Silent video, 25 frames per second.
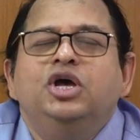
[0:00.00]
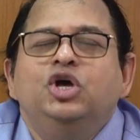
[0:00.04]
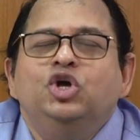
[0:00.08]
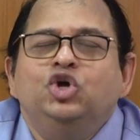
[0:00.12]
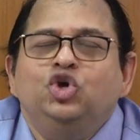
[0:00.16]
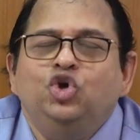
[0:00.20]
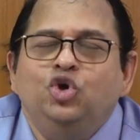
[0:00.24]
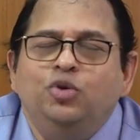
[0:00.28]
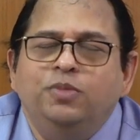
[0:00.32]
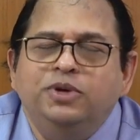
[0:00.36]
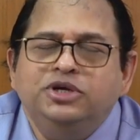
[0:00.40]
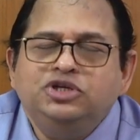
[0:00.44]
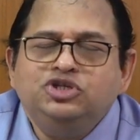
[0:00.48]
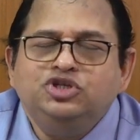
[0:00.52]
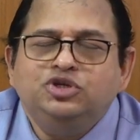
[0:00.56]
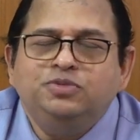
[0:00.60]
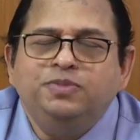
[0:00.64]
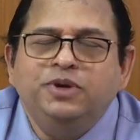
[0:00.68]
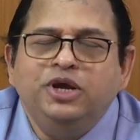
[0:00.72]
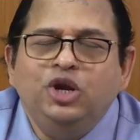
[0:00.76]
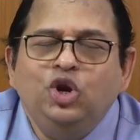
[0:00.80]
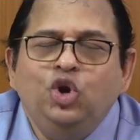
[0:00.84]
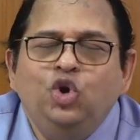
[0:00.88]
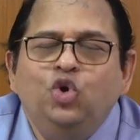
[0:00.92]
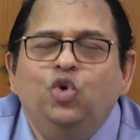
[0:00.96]
You must
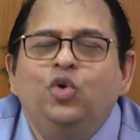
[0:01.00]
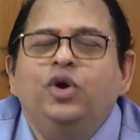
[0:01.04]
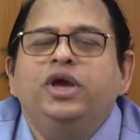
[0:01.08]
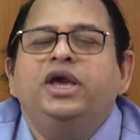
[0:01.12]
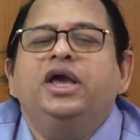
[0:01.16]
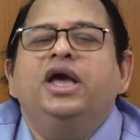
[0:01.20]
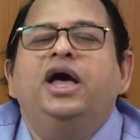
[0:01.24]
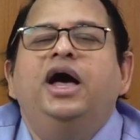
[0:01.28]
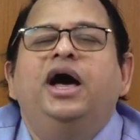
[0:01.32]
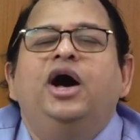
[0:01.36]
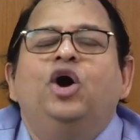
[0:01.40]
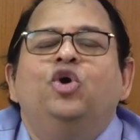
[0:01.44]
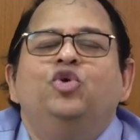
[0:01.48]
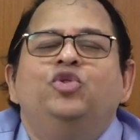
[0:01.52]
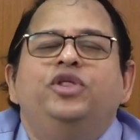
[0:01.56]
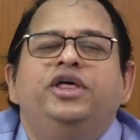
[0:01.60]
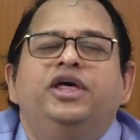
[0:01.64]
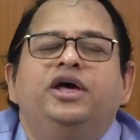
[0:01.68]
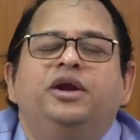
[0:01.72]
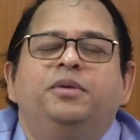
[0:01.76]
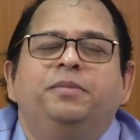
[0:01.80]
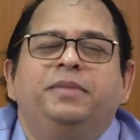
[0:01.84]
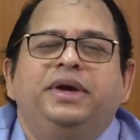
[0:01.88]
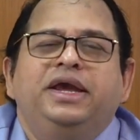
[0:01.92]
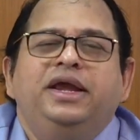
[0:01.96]
be knowing how they
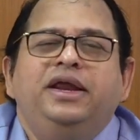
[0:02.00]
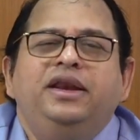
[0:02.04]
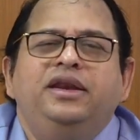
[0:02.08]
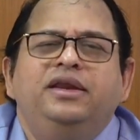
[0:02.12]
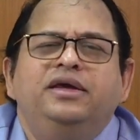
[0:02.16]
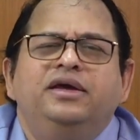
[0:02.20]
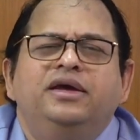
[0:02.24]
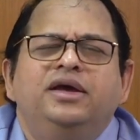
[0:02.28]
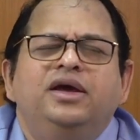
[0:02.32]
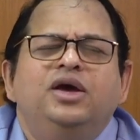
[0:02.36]
are made.